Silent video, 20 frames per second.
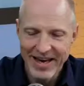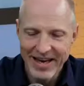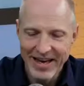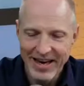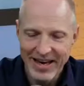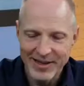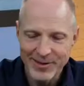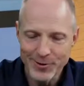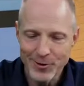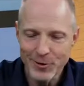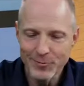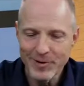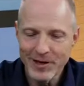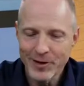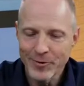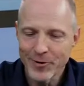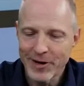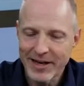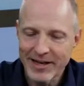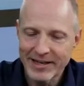I told my
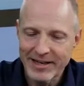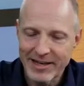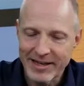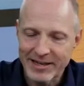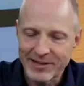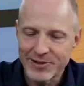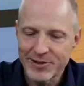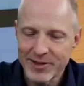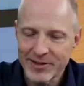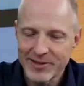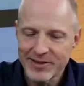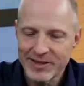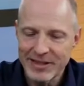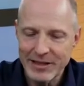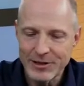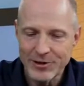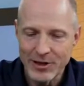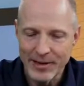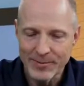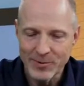granddad I'd just seen
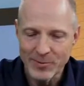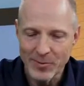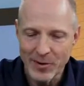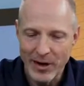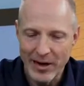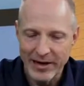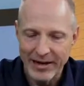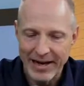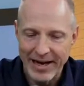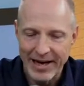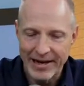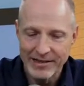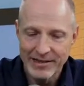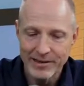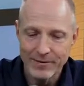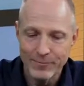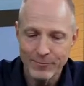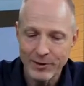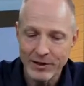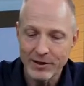James Bond and asked
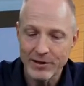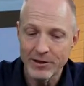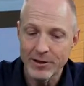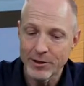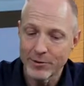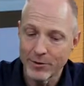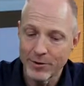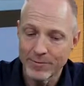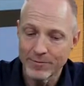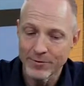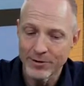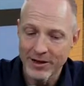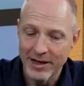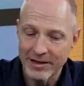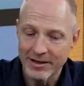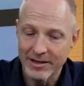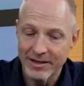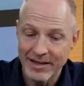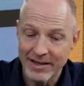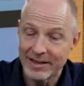if we could go over and I
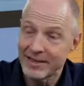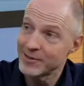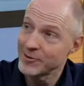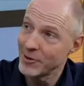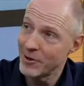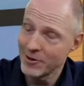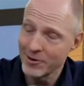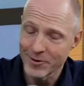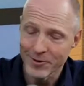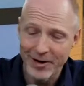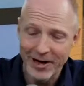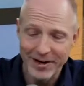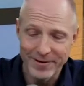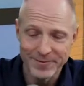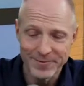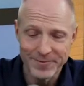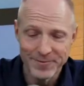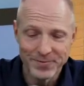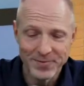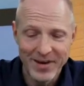could get his
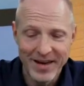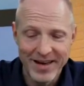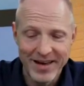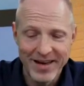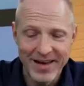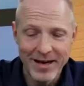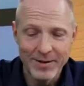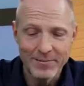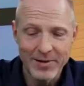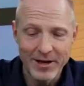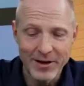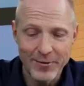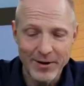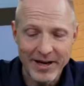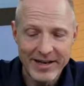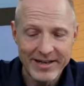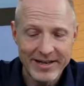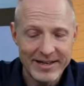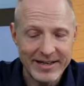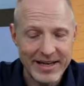autograph. My
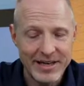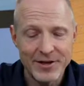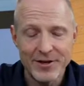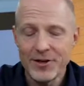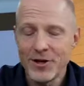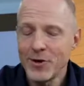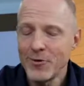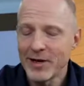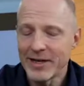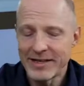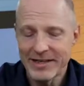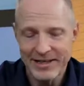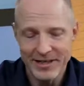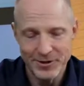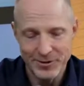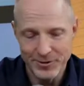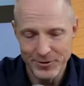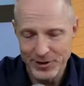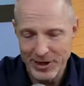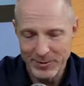granddad had no idea
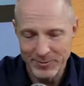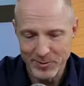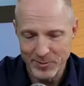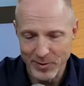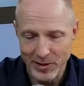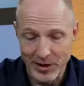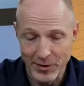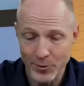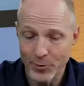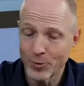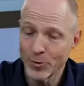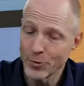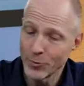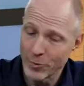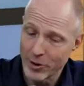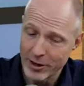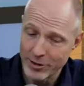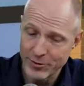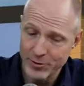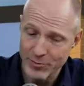who James Bond or
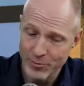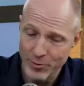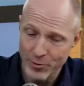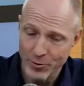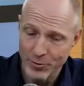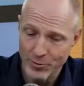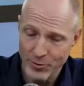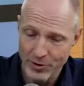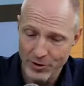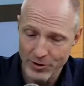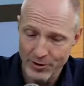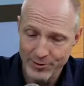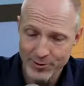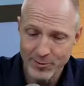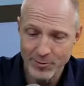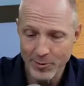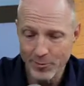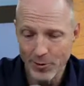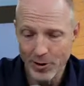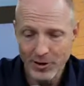Roger Moore were, so
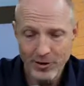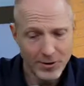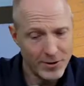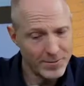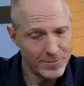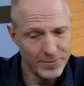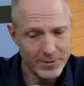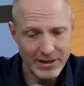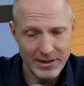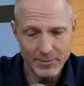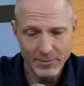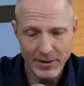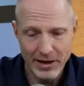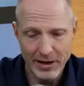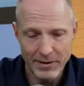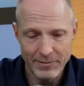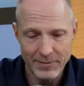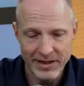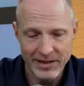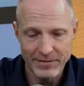we walked over and he
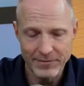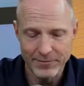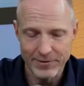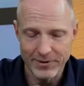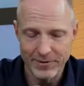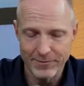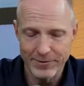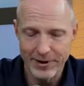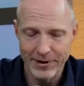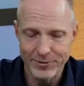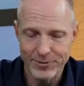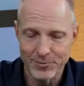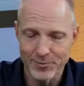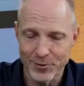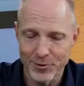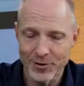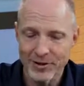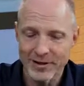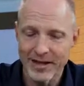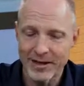popped me in front of Roger
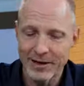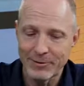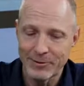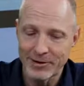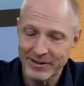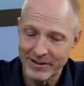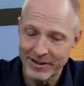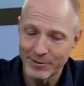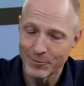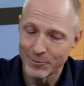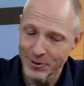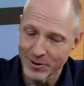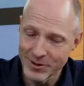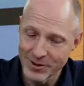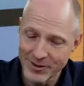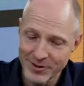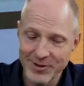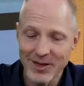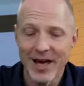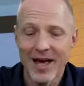Moore with the
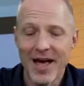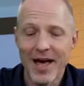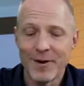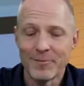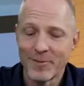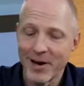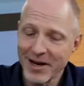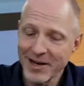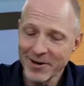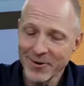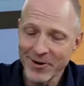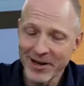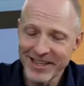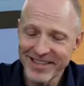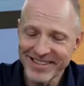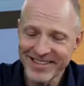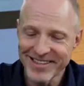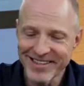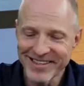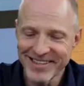words, "My
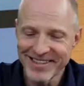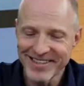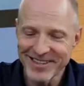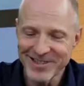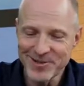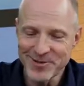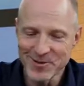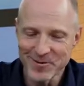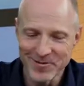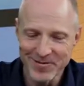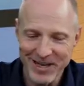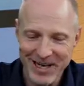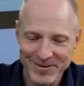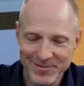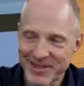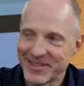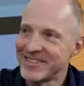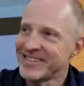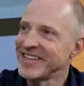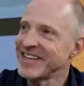grandson says you're
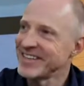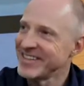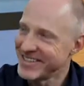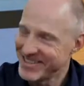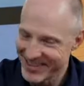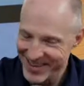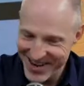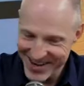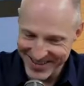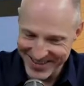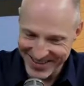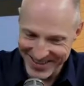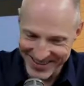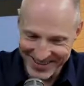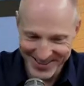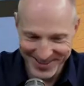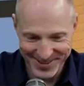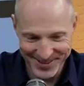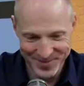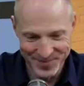famous. Can you sign
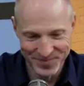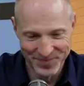this?"